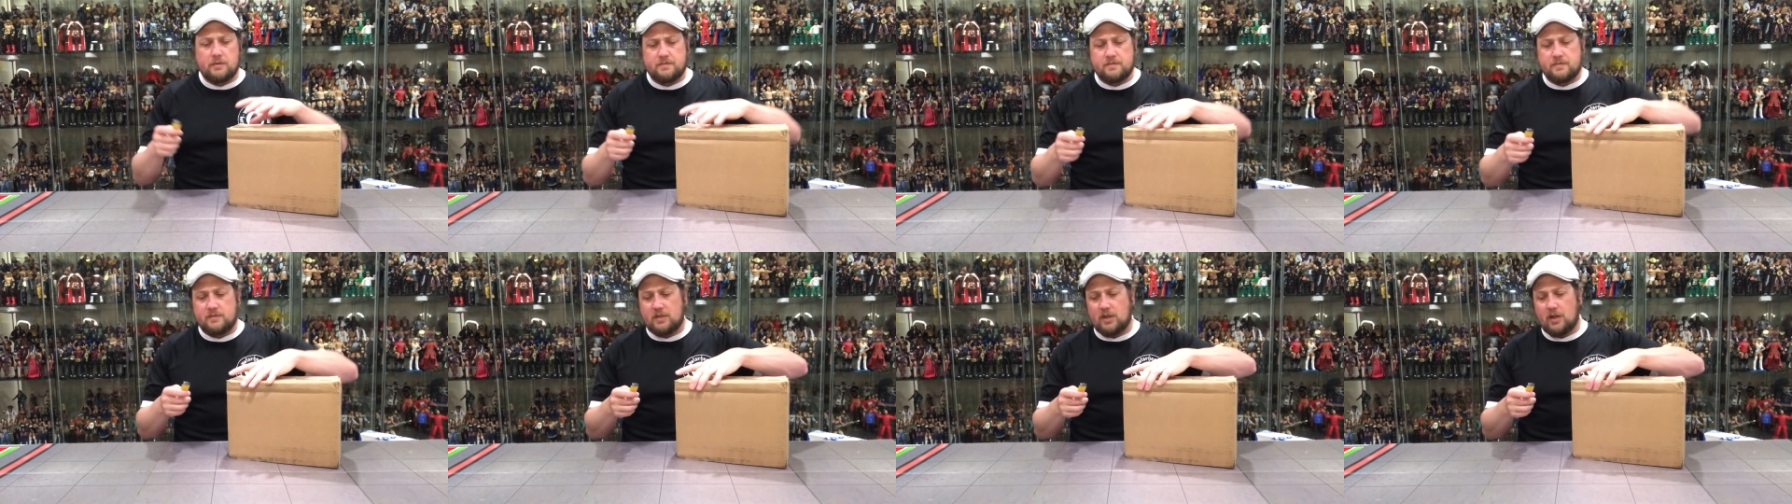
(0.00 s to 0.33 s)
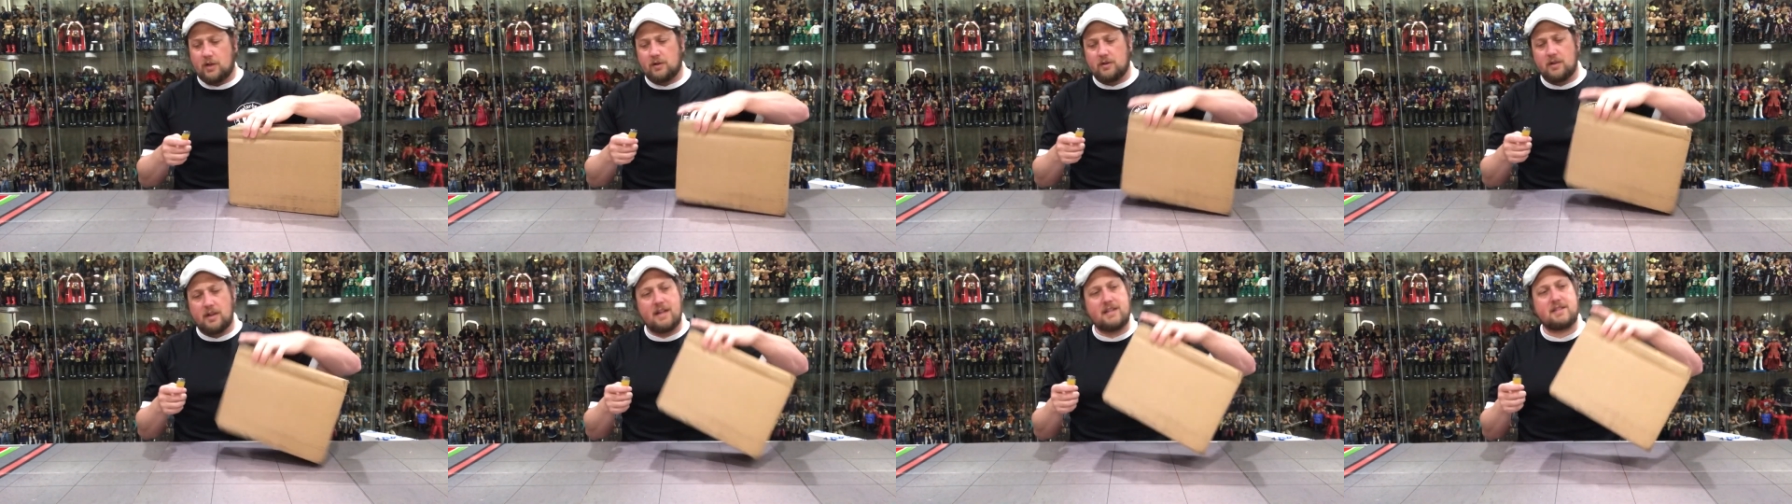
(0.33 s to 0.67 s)

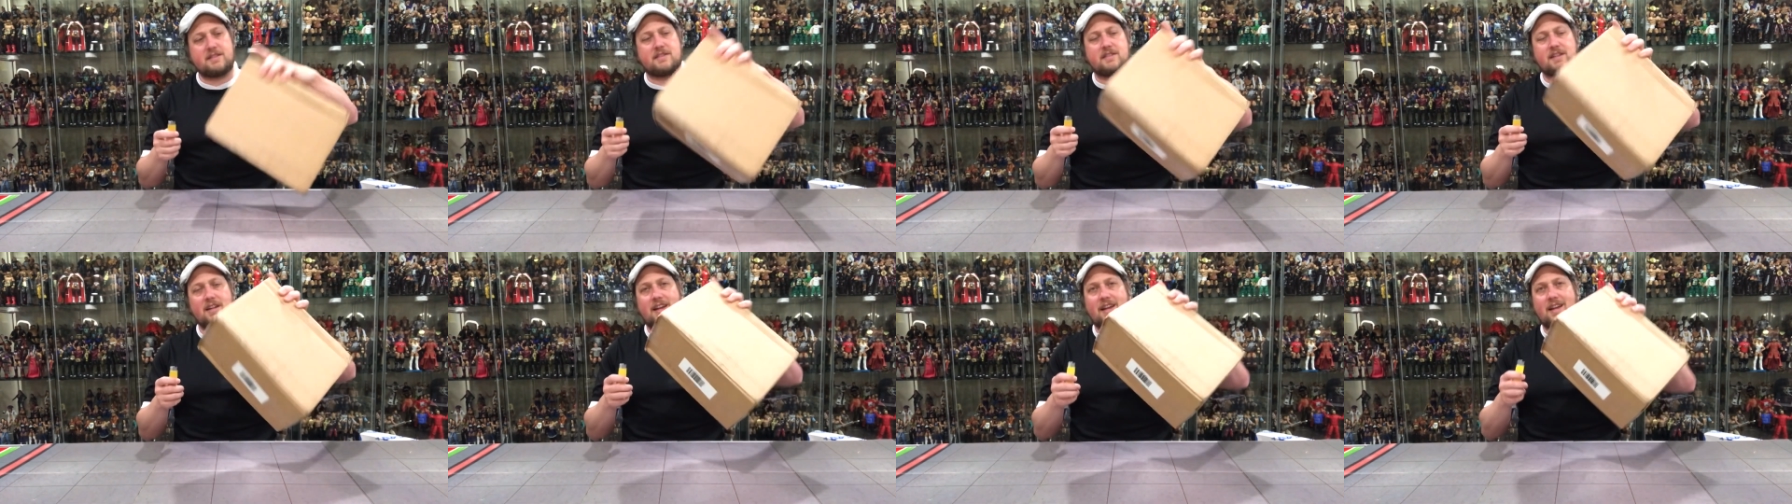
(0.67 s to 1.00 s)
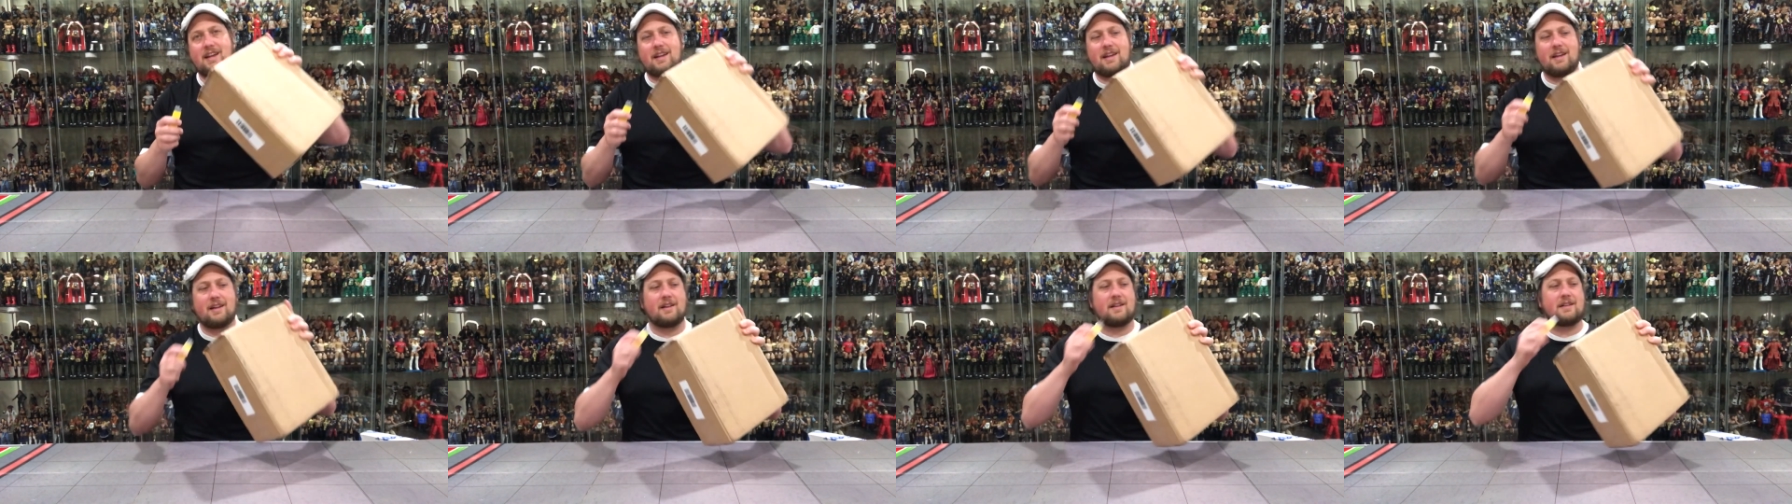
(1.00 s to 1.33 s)
So let's
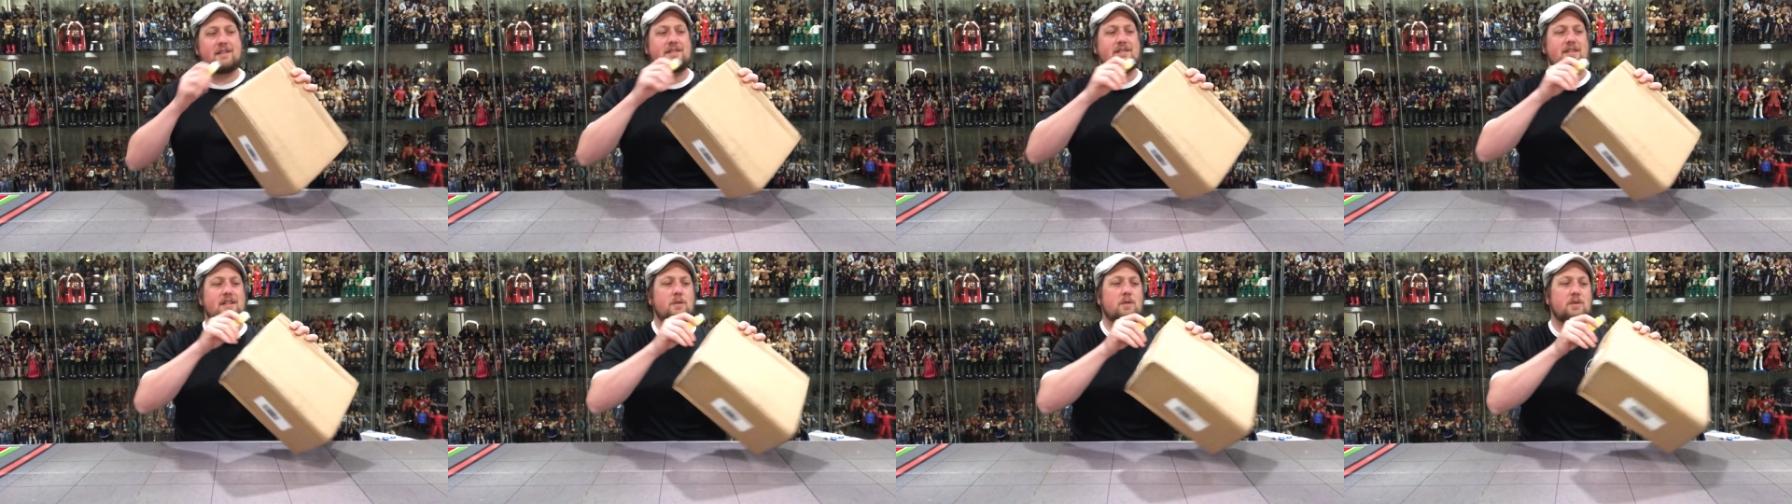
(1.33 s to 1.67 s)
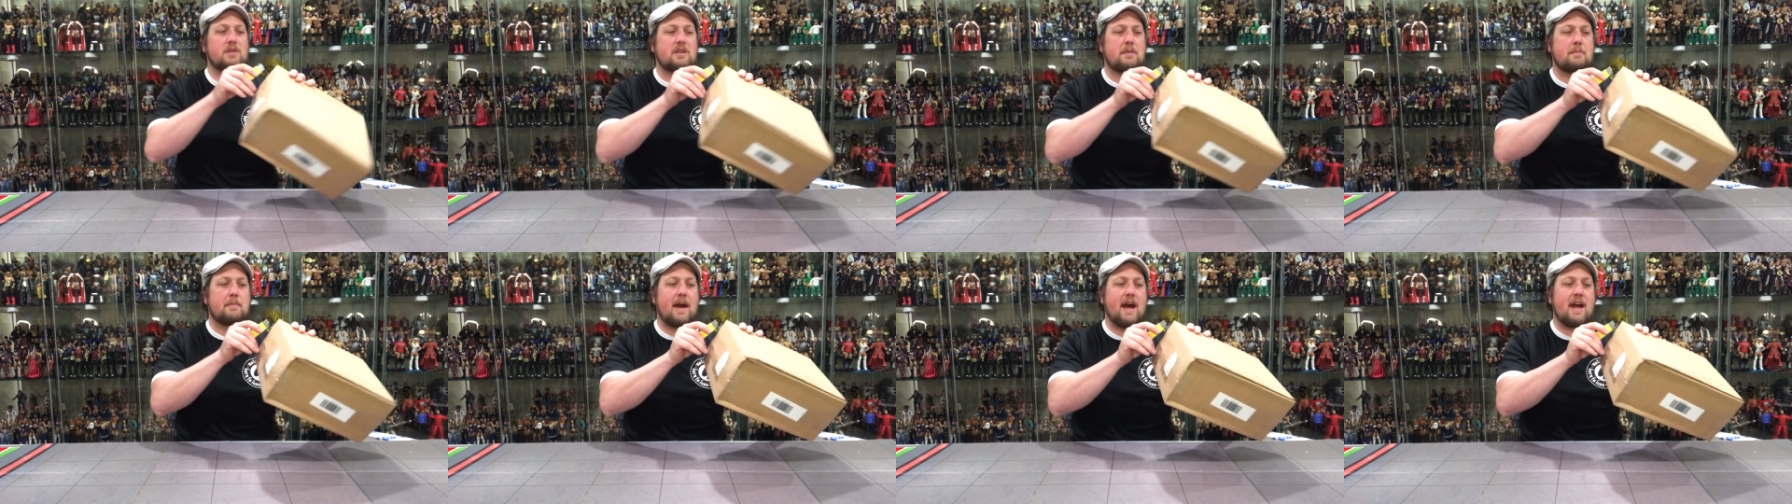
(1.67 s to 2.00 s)
see. Let's see
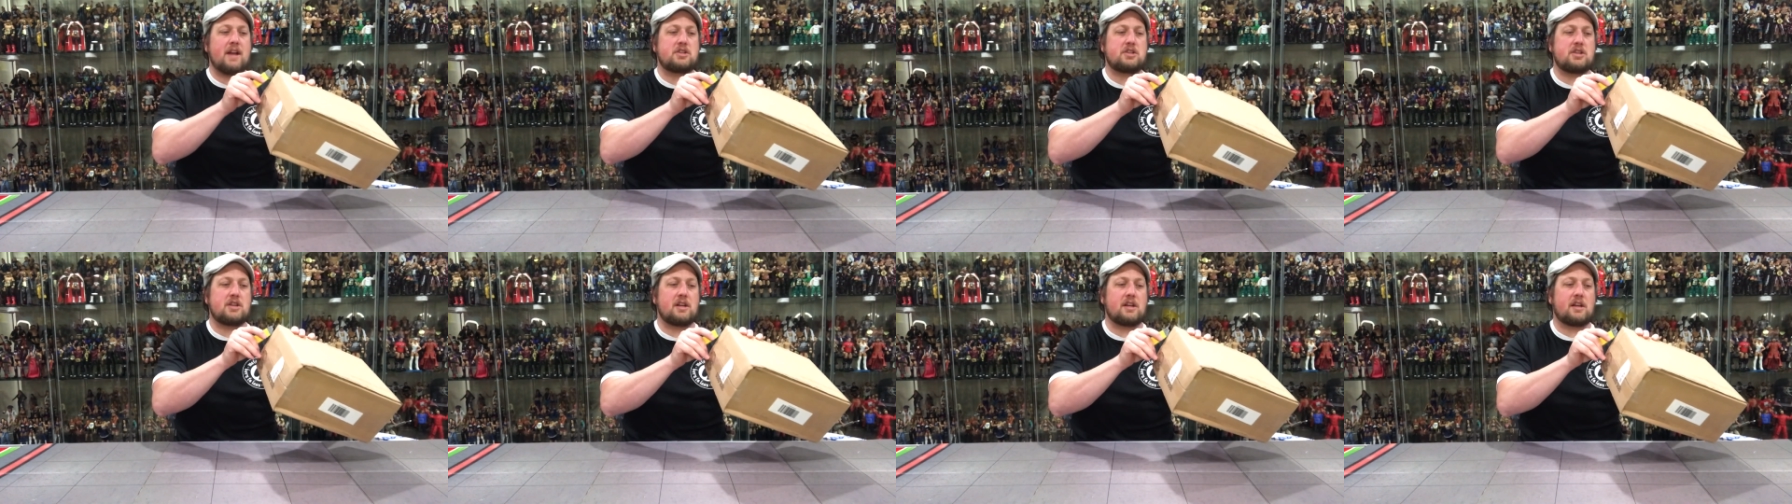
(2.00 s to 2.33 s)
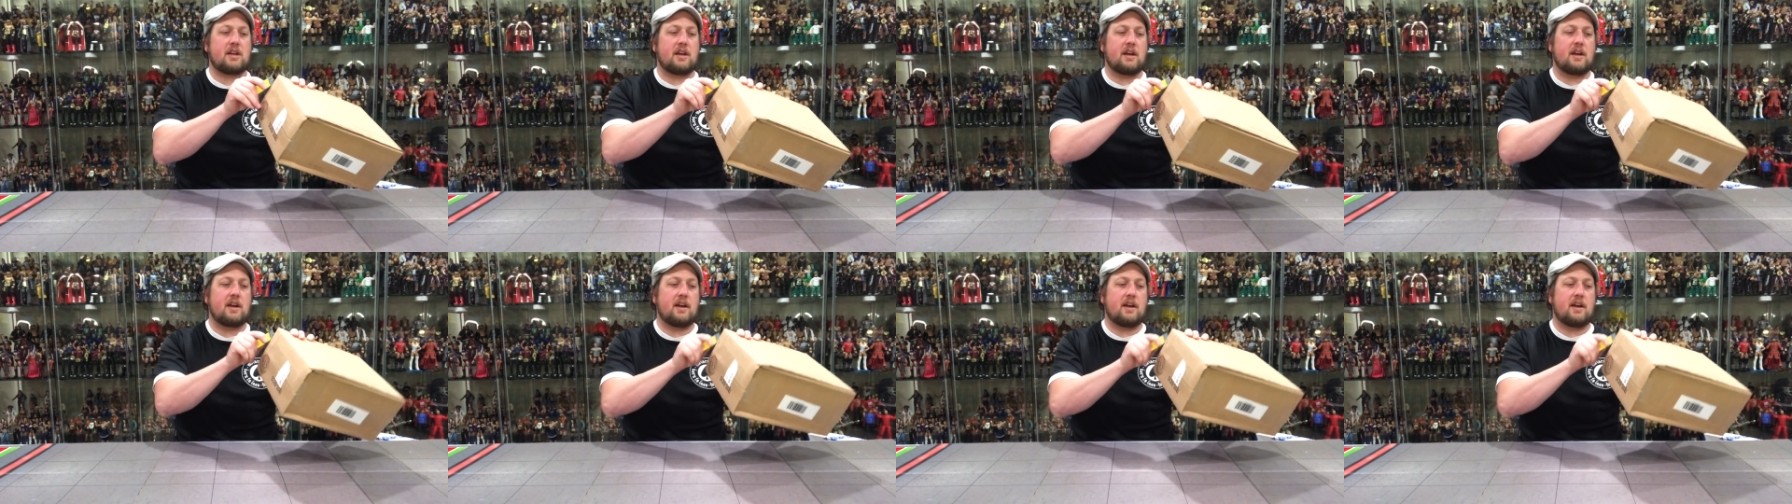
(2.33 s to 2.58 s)
what the magic